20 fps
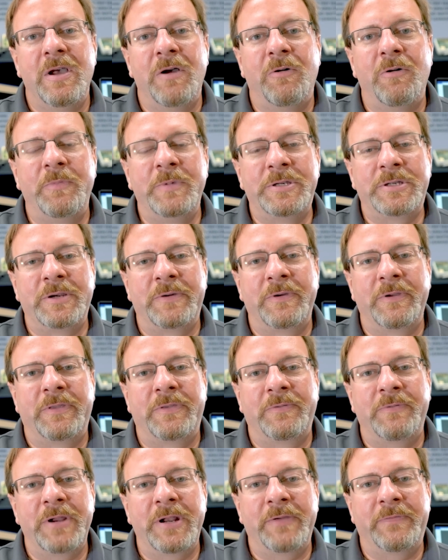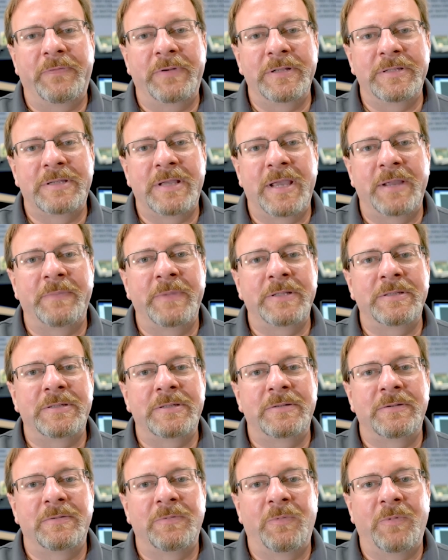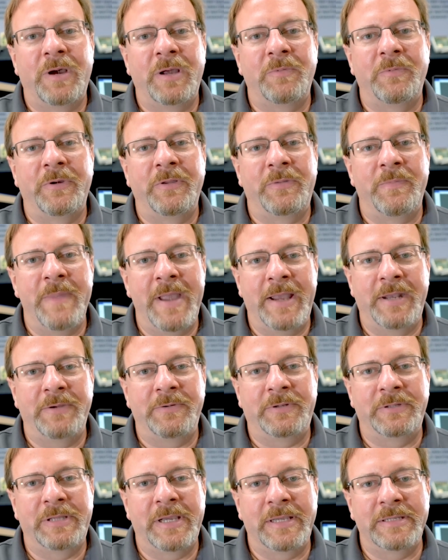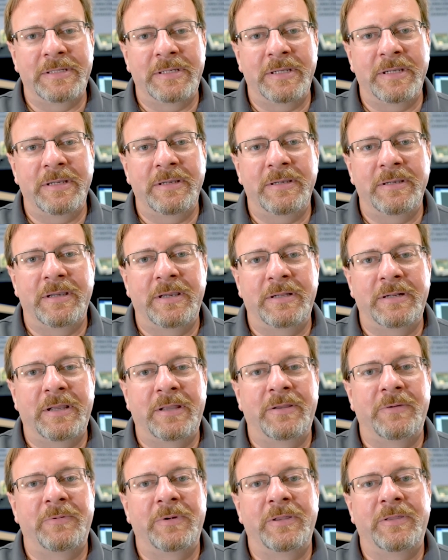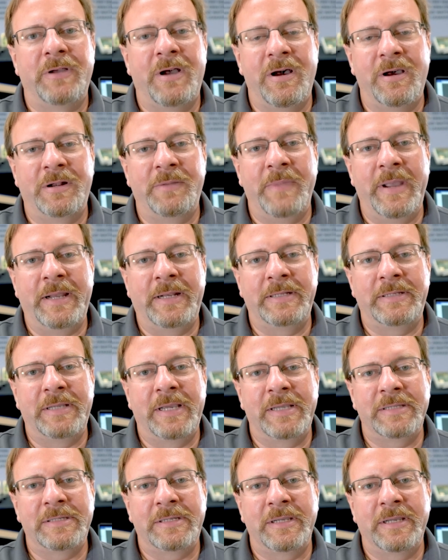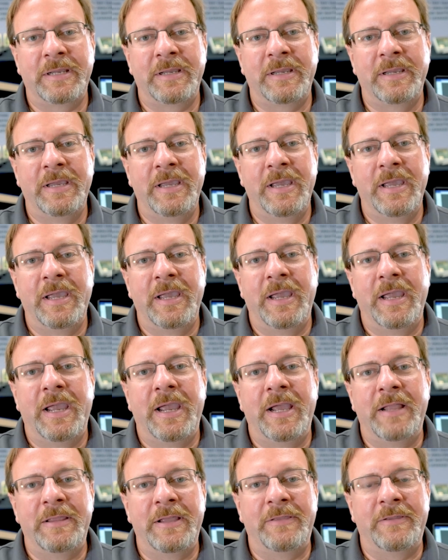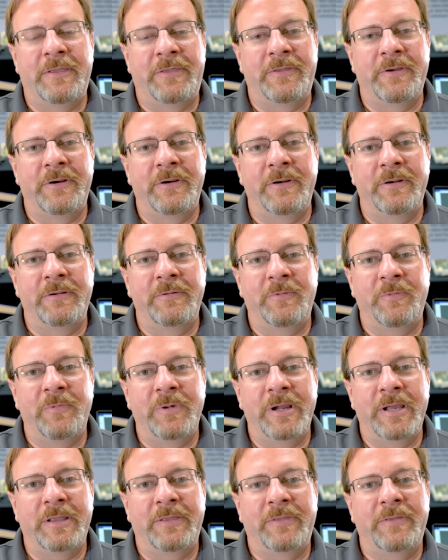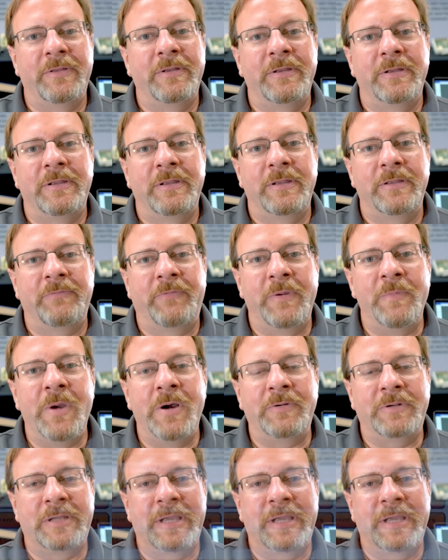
We'll be showing three different segments, one with manual testing, another with automated testing, and then the third with remote